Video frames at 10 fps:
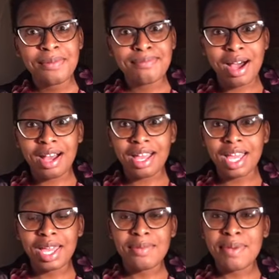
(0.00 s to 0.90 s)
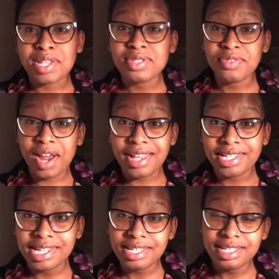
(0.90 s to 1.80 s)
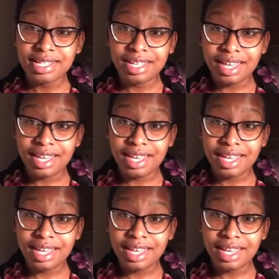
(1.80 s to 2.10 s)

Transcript: My best friend